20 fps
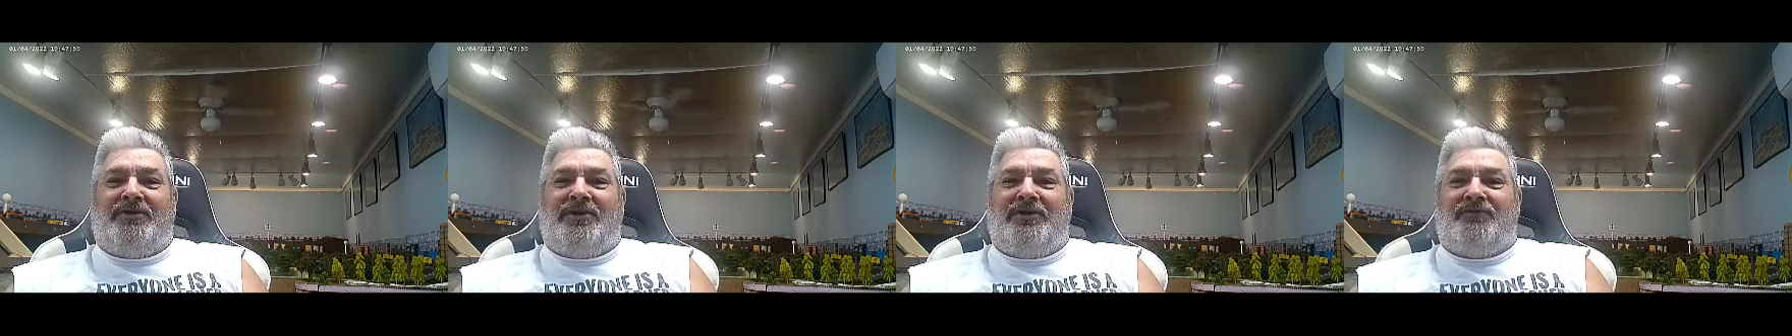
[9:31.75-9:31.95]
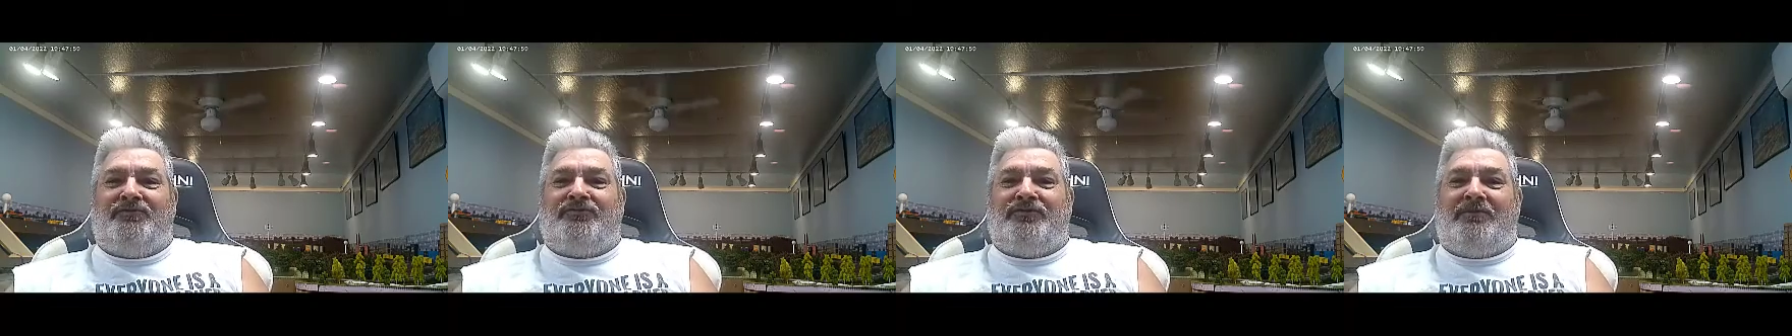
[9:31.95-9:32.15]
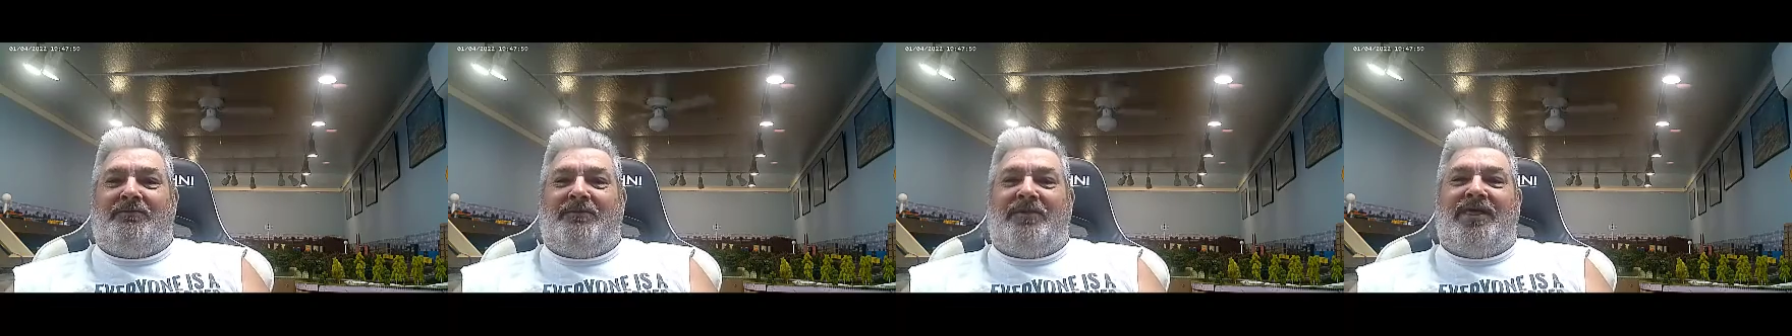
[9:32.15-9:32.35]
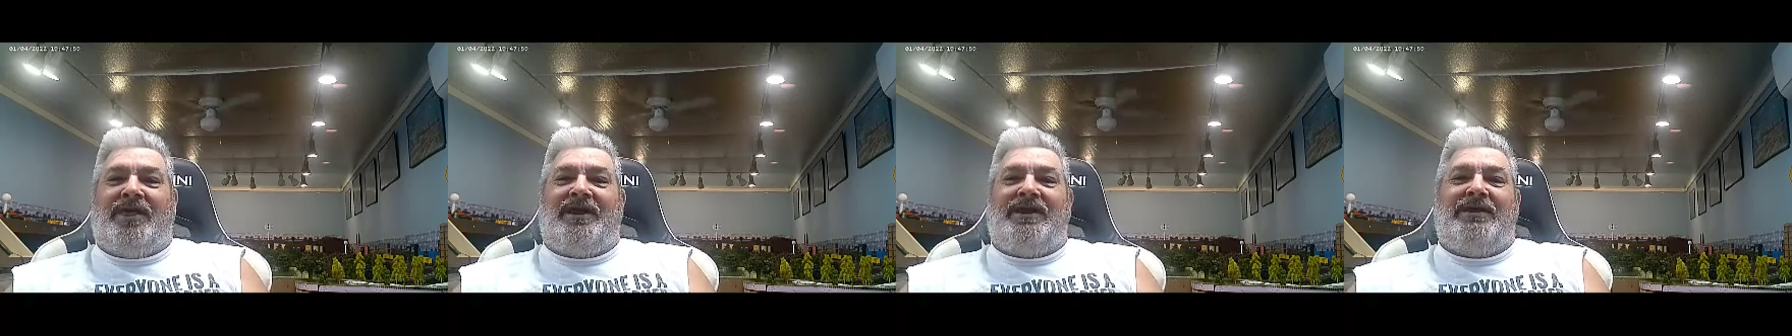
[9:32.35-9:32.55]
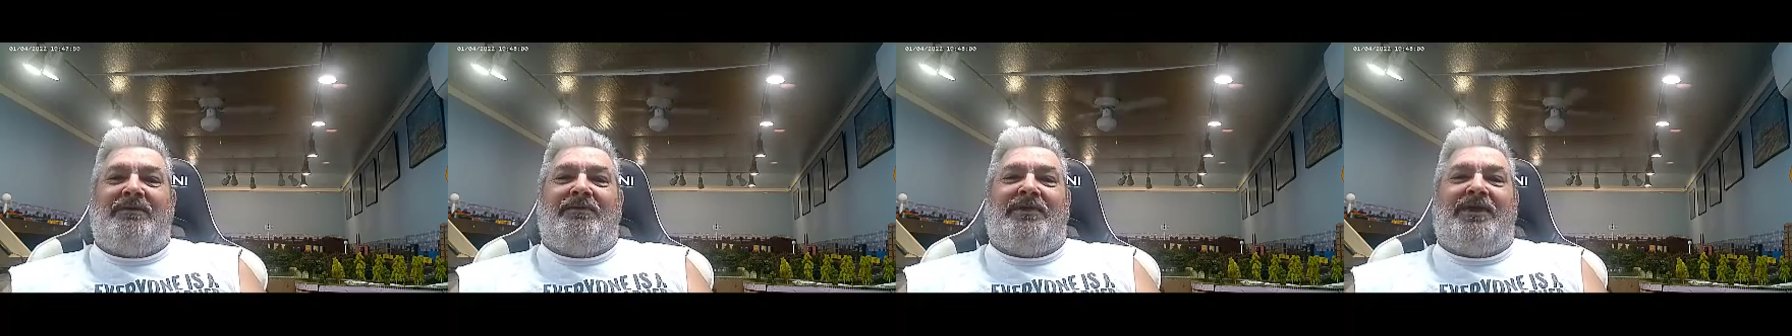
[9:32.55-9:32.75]
here from
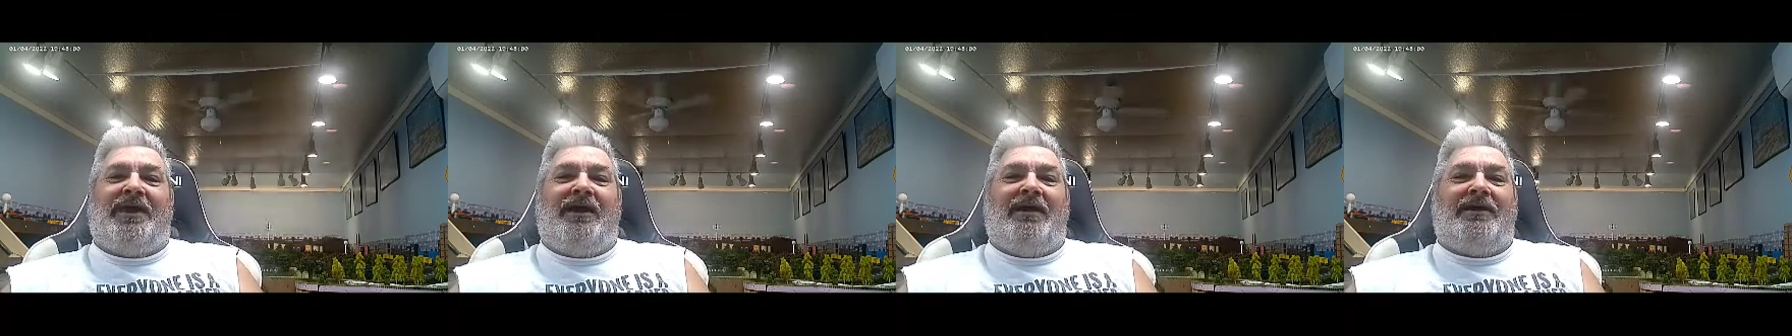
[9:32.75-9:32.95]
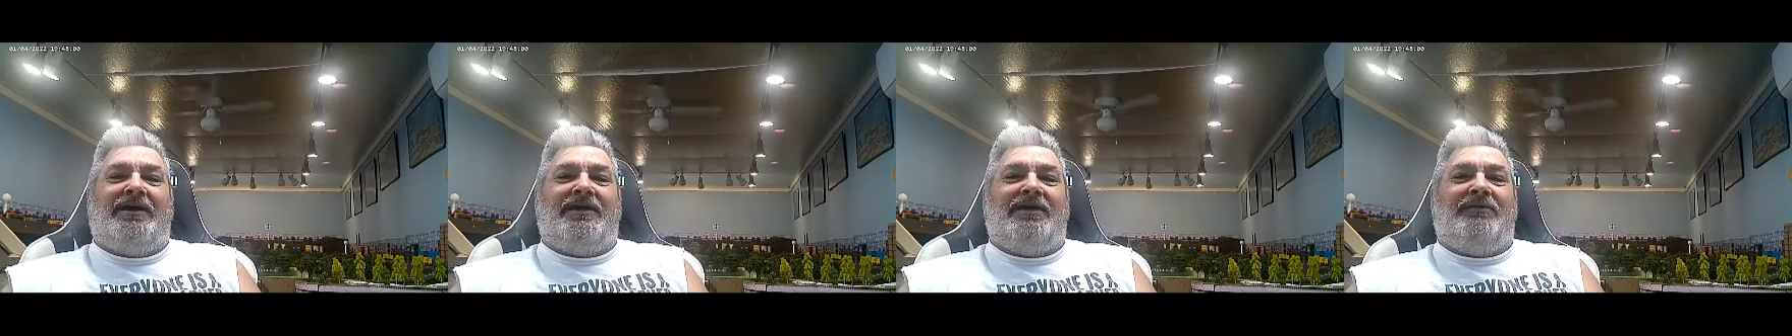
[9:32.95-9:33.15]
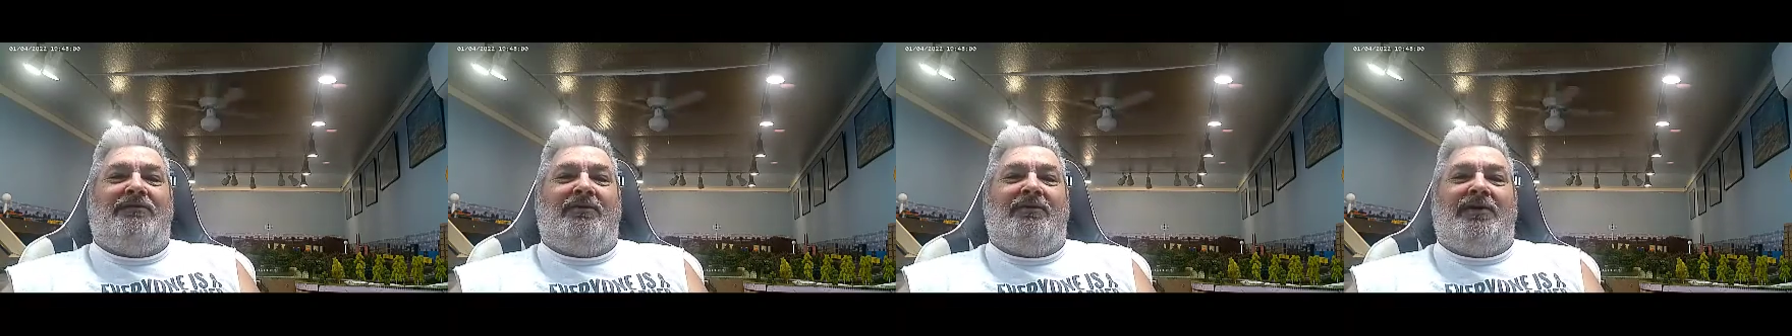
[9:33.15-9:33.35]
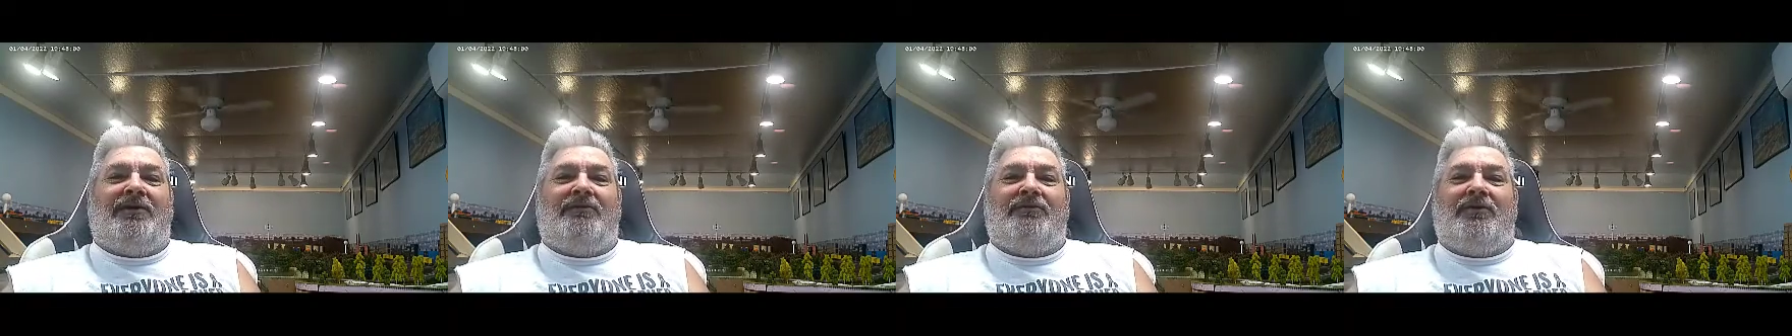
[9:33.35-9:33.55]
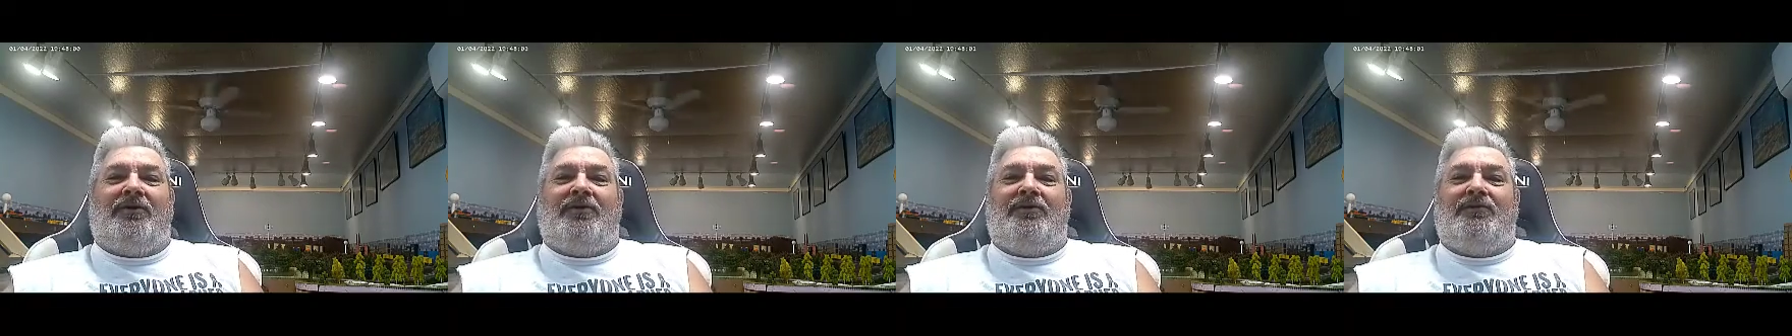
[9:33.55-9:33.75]
Millennium County
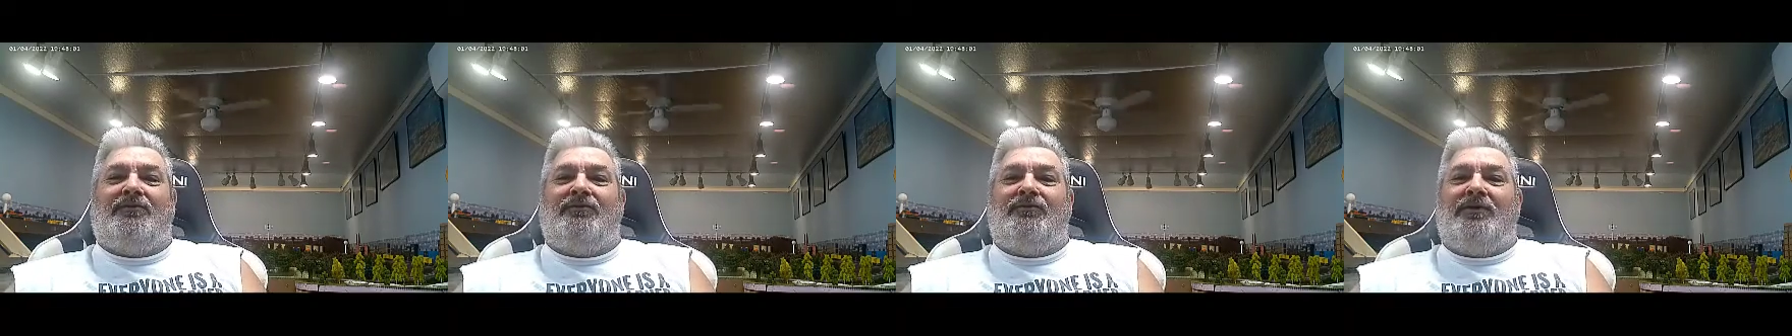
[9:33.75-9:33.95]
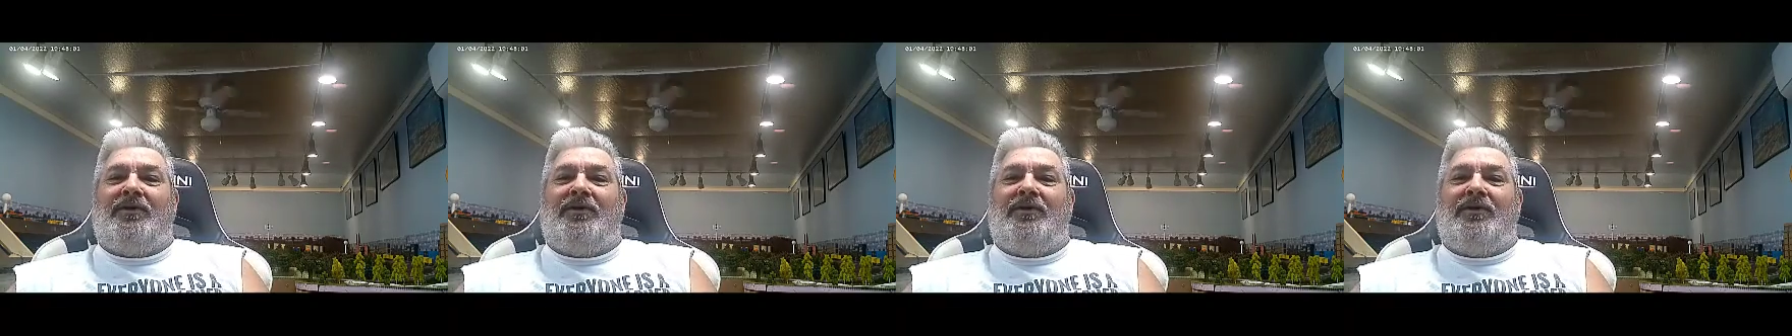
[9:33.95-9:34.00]
Railroad.